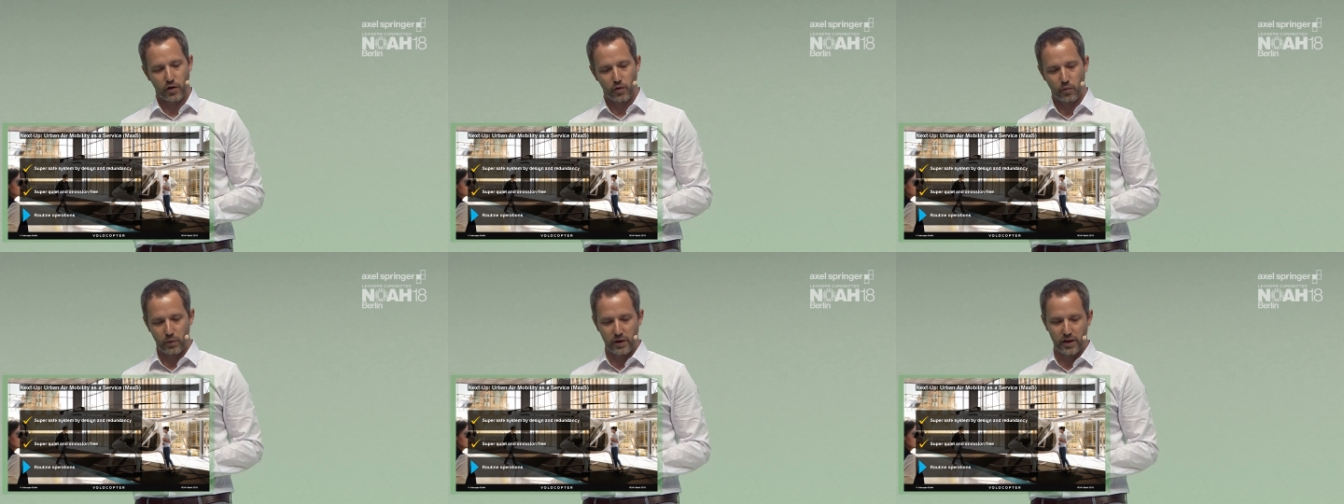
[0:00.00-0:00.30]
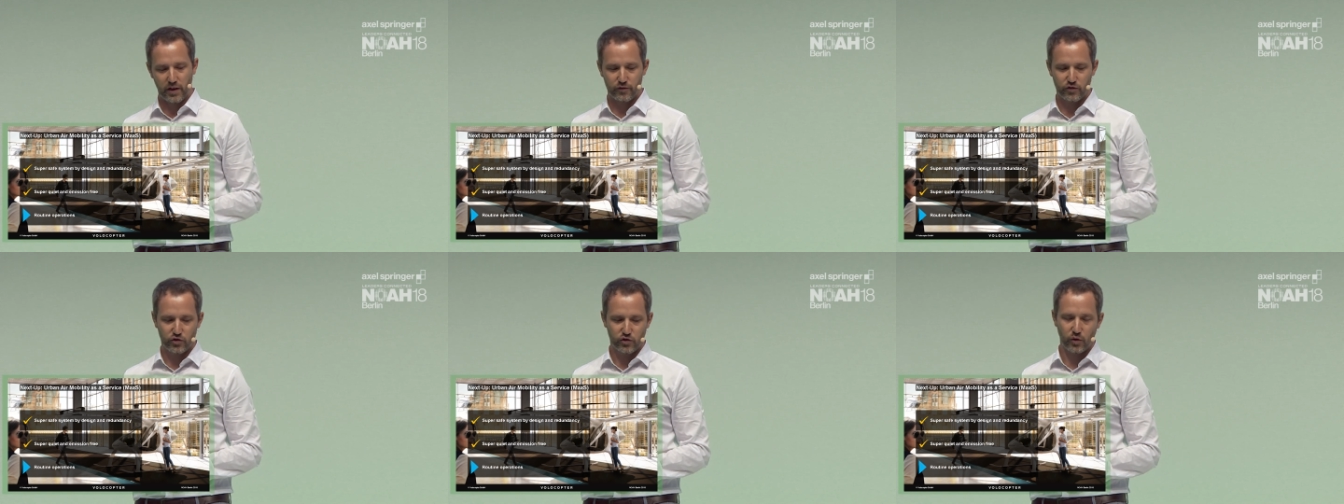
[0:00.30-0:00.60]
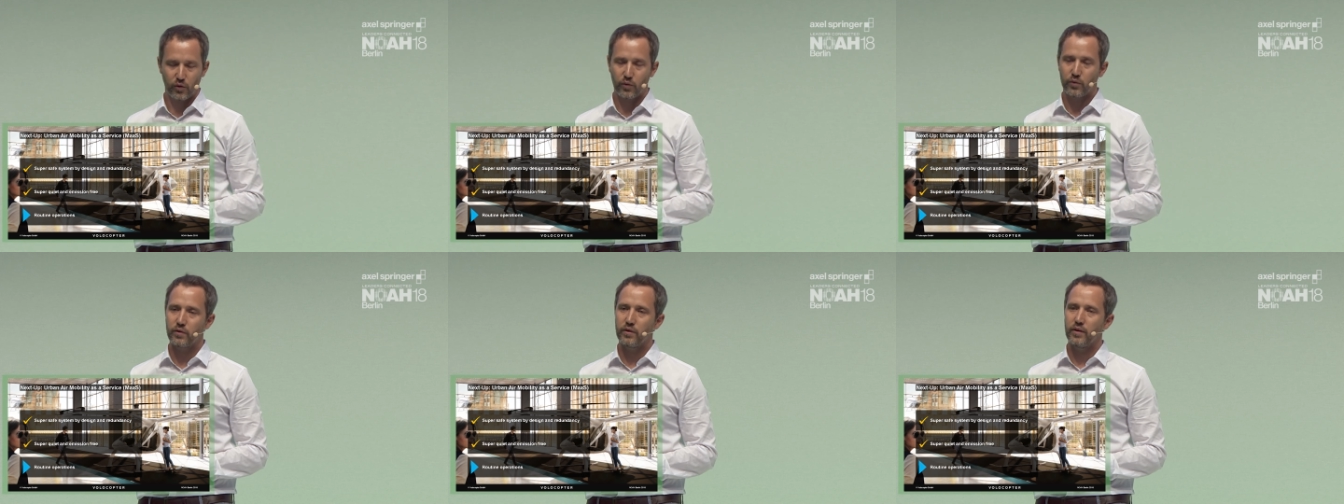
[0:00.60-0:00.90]
We have
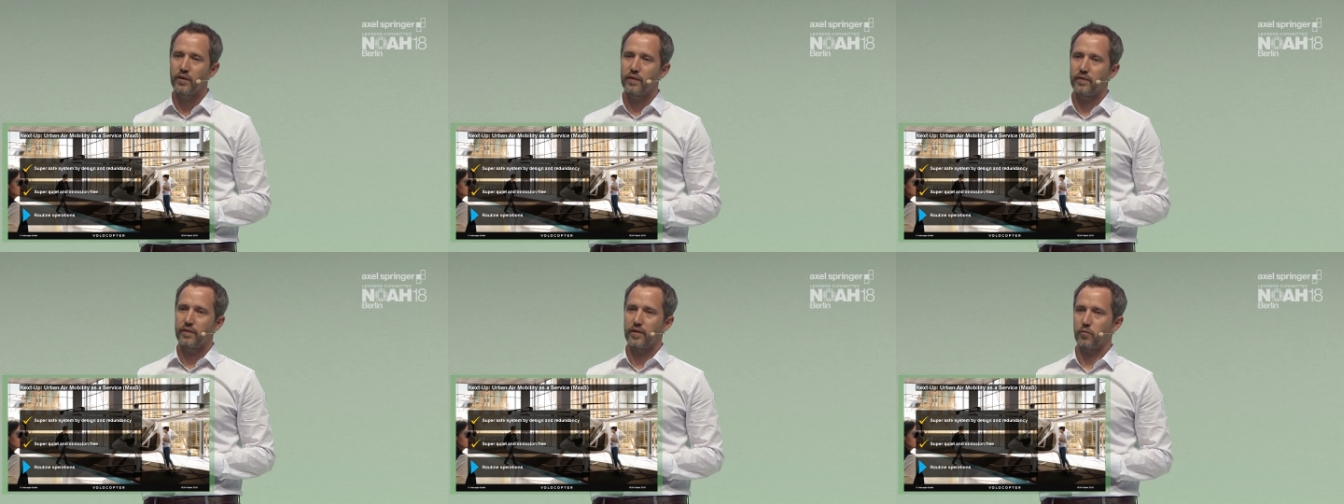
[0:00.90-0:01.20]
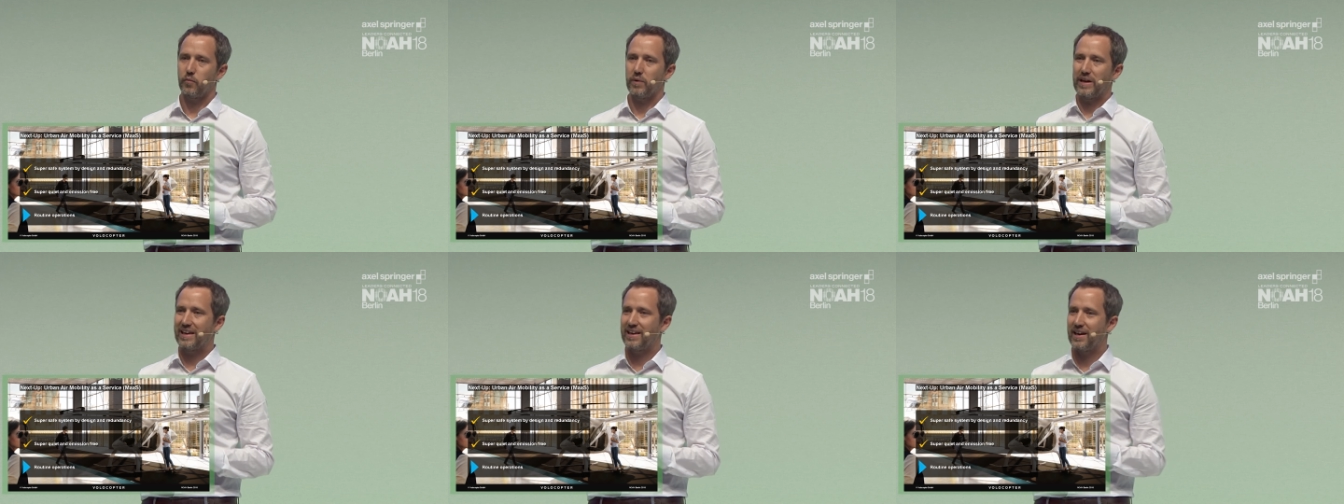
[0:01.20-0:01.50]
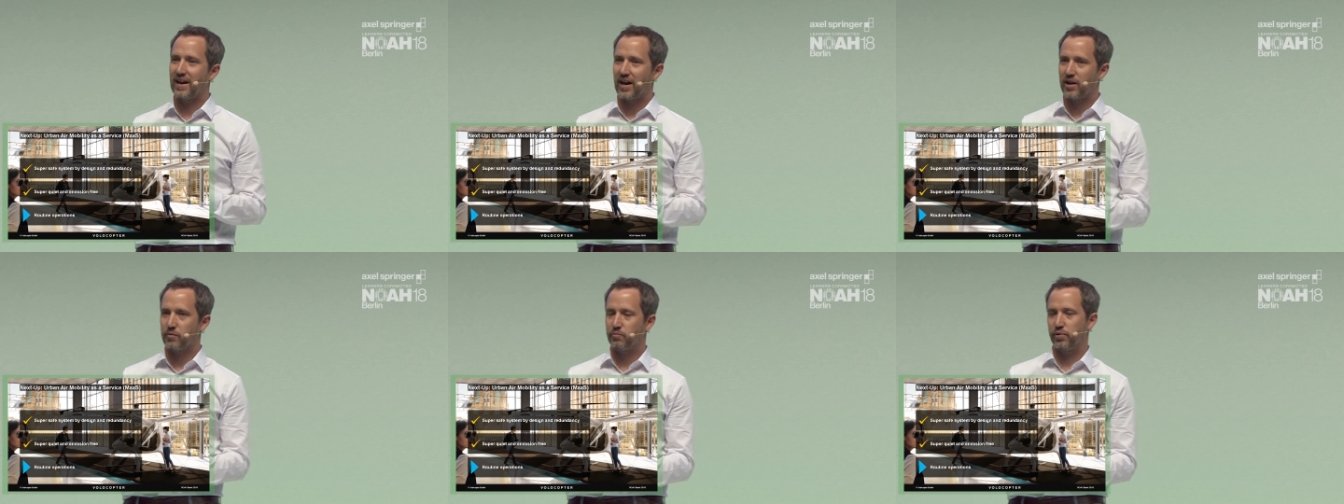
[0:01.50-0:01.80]
shown that we
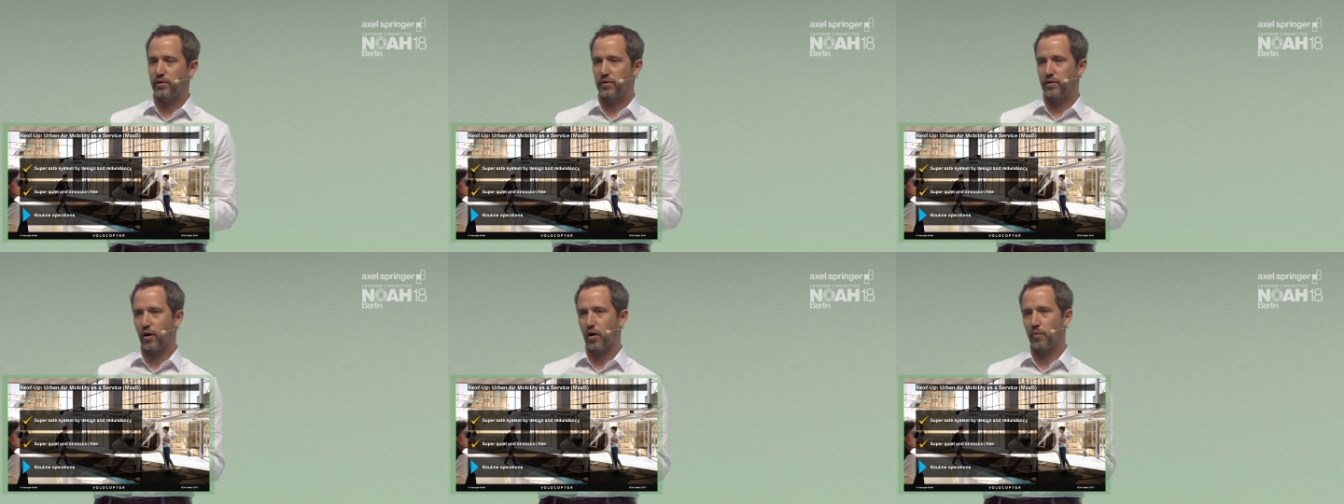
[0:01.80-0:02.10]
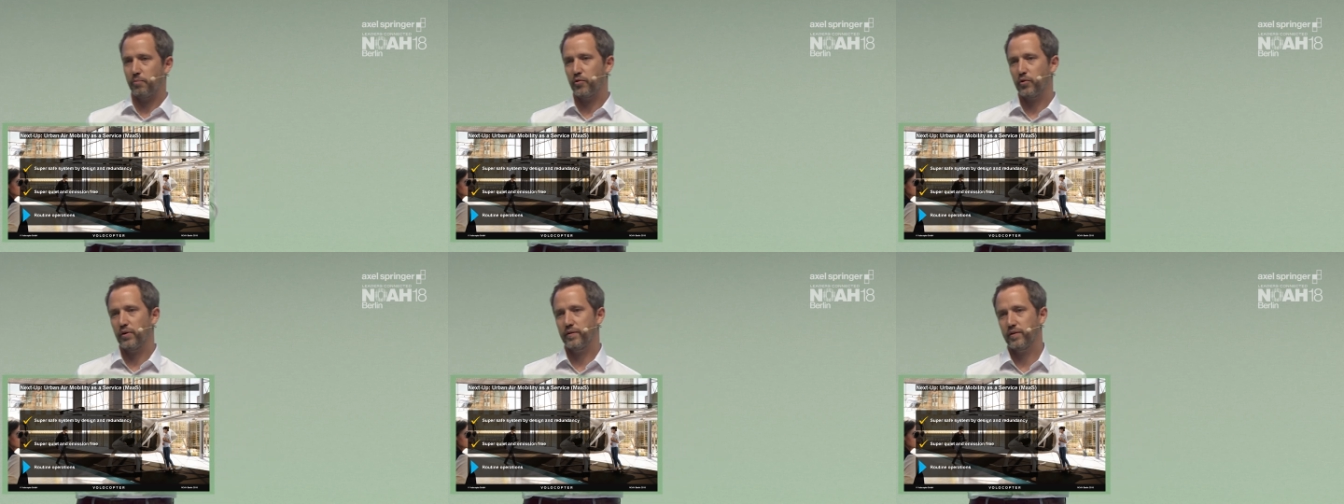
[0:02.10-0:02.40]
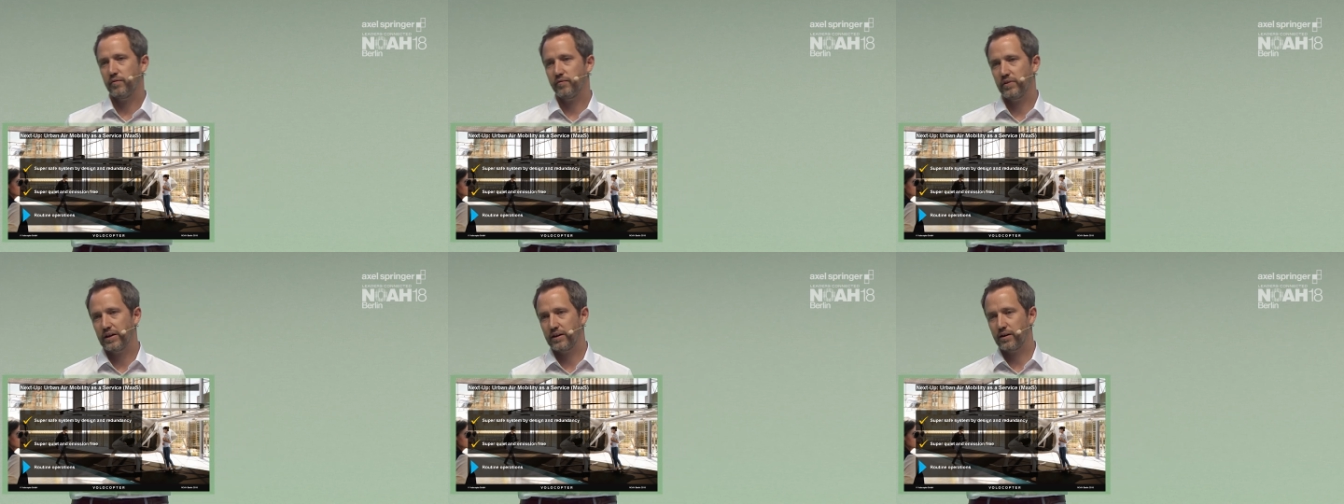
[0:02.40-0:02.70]
can operate
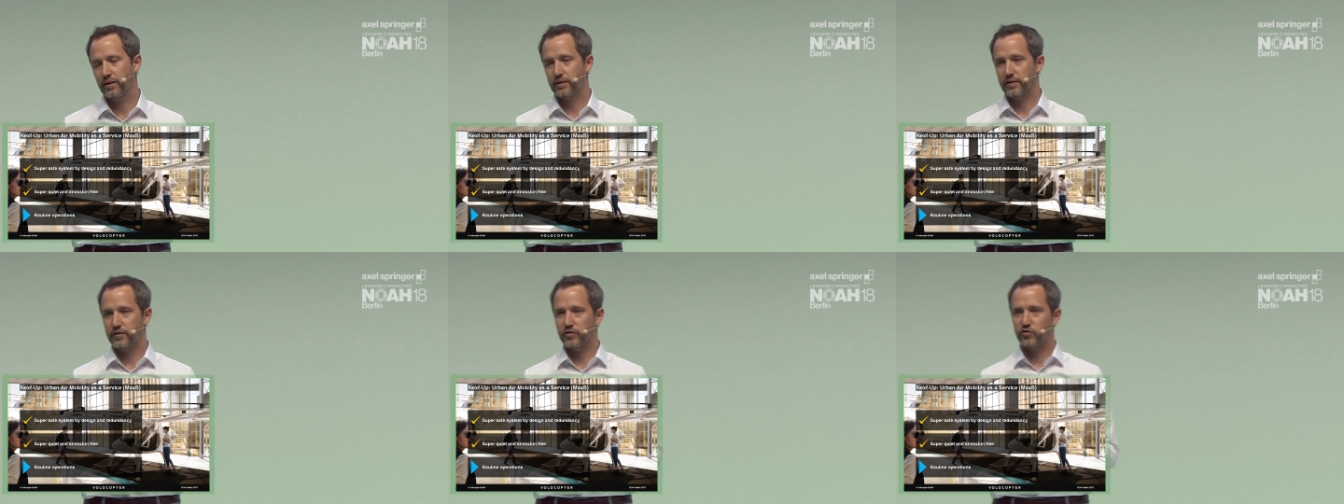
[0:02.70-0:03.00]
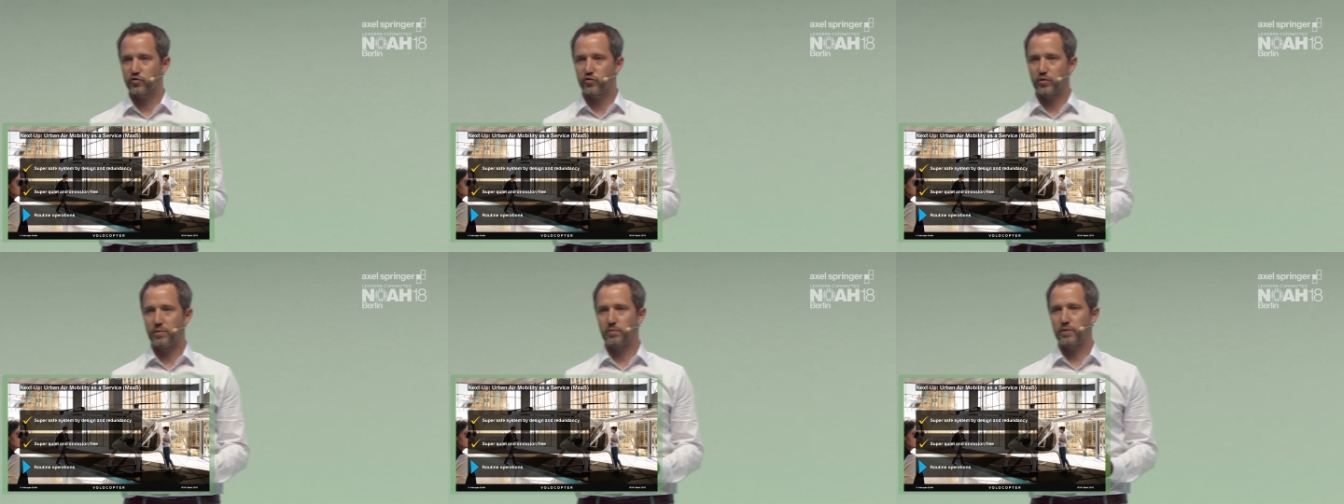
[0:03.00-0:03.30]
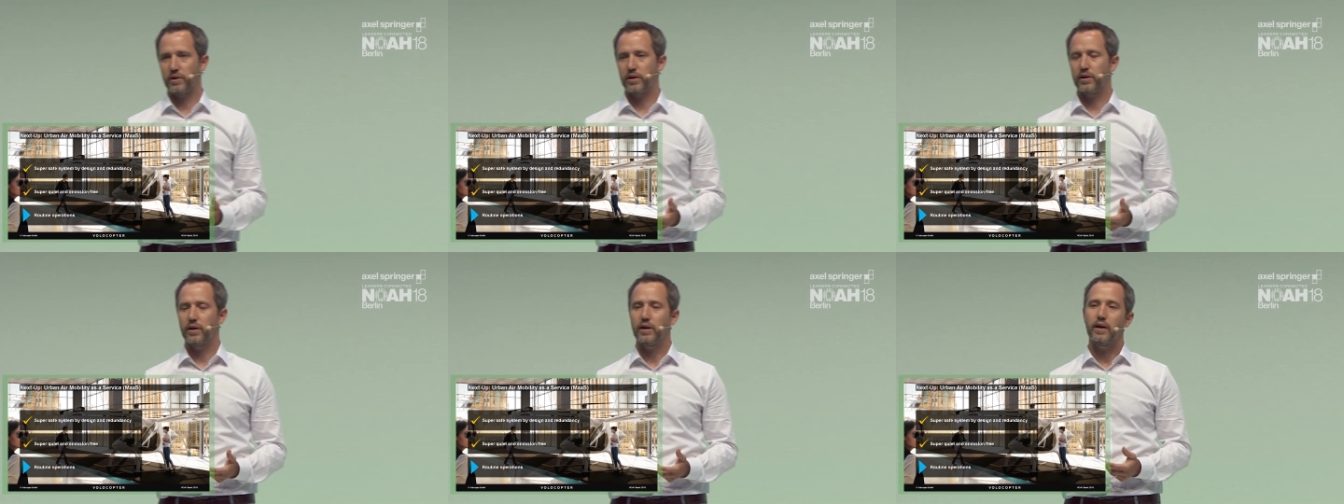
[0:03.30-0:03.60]
the vehicle
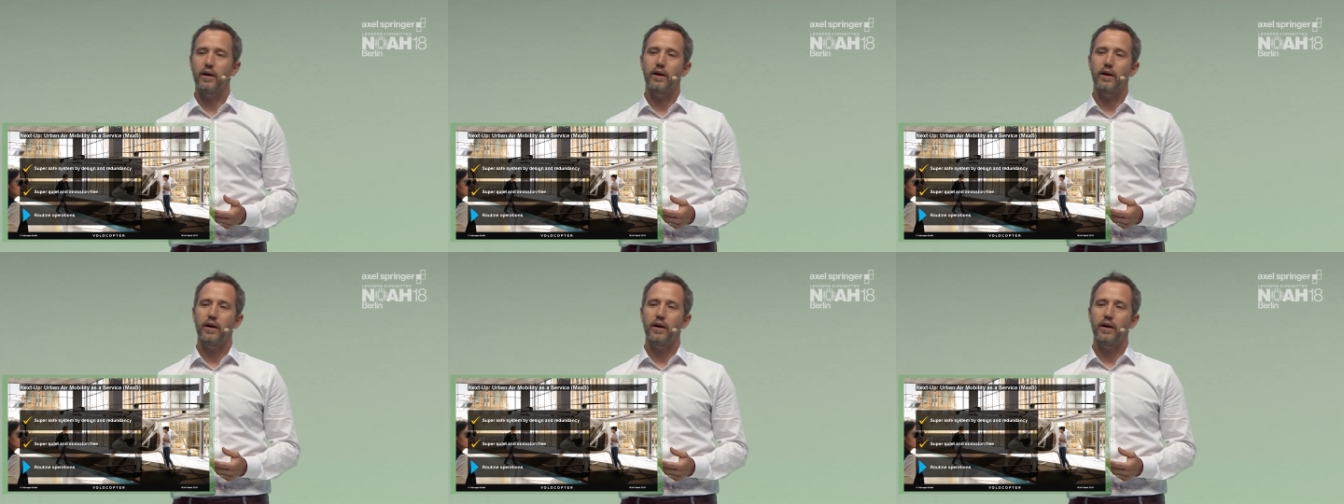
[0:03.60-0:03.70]
extremely